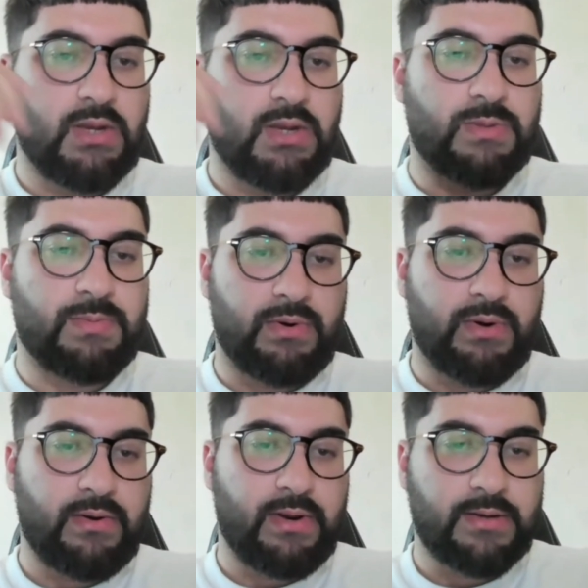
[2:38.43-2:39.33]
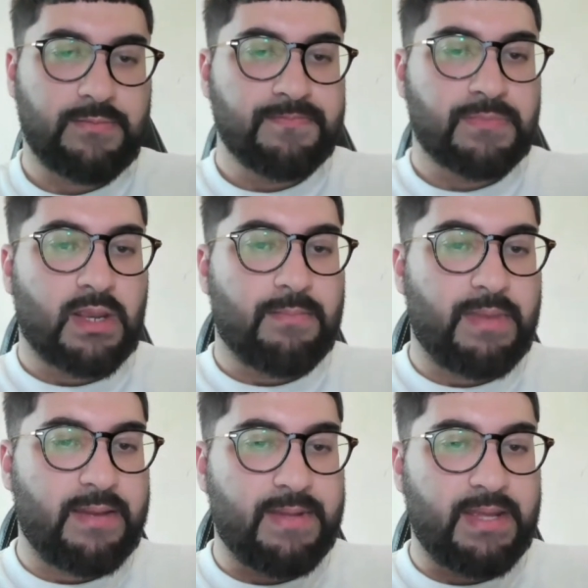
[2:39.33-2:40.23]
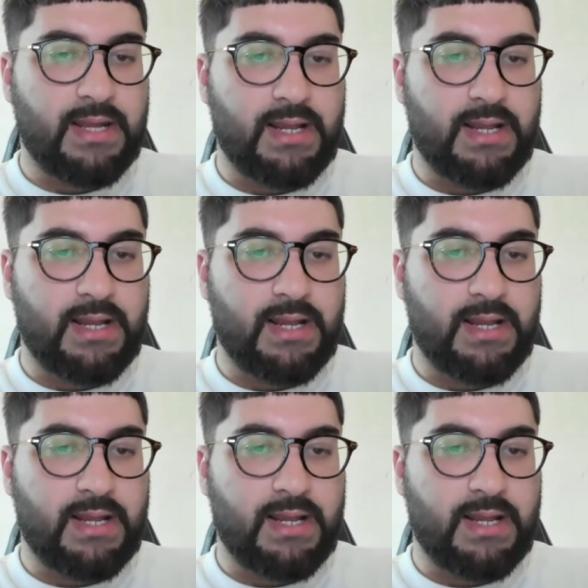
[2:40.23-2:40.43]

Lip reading: with Pereira. Maybe